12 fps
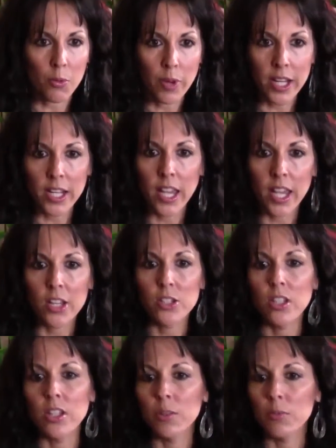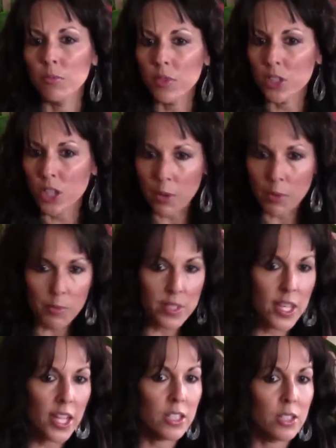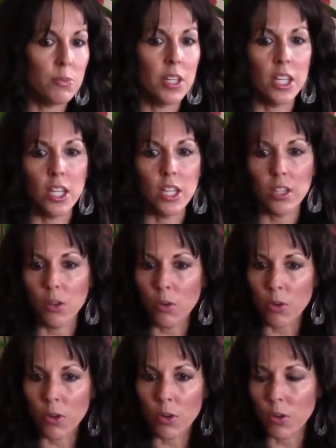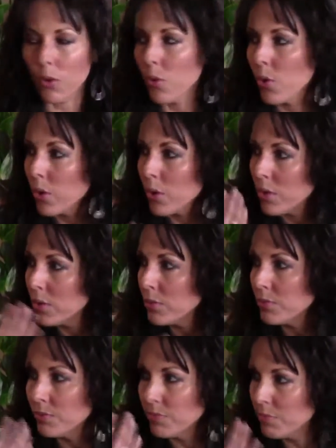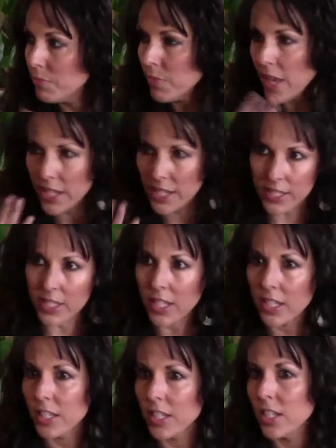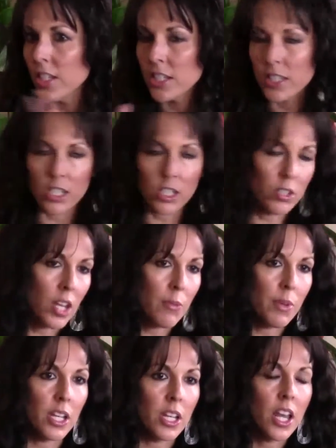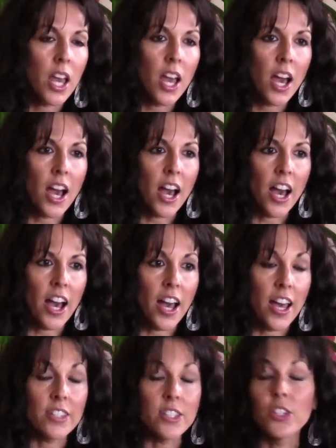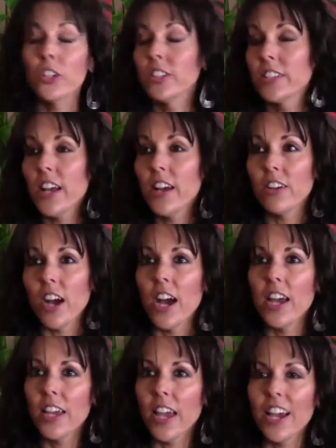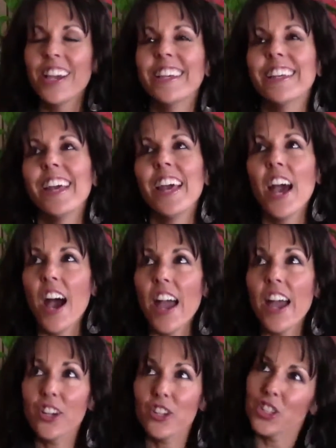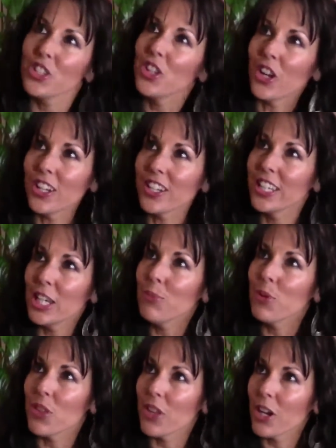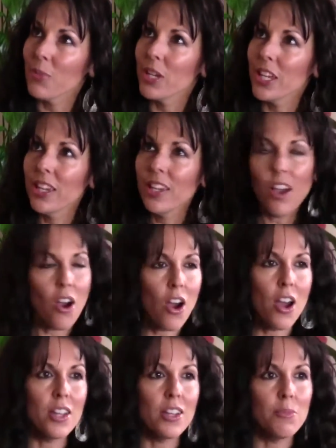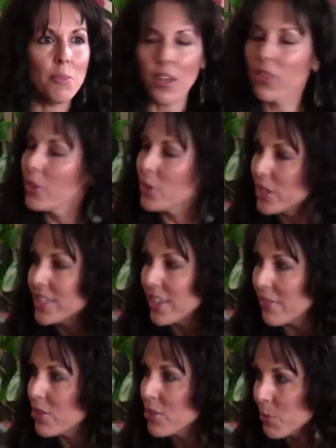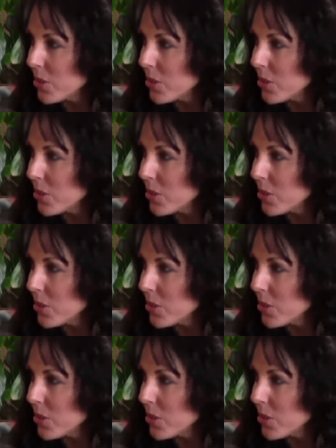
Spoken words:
radiation, double mastectomy, or oral medicine, just you name it. As it turns out, I actually started chemotherapy on my 37th